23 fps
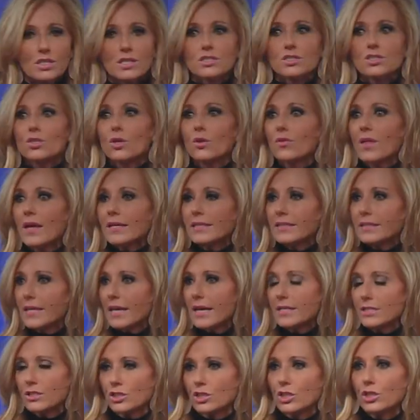until they
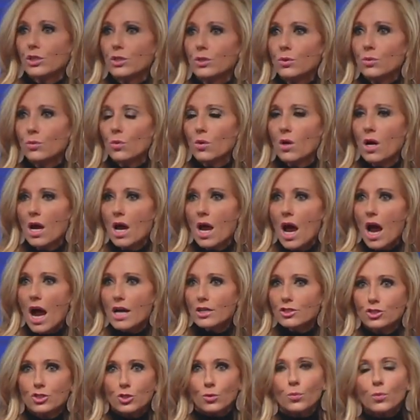get to
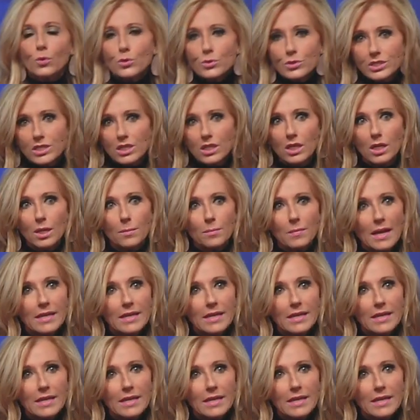Jerusalem.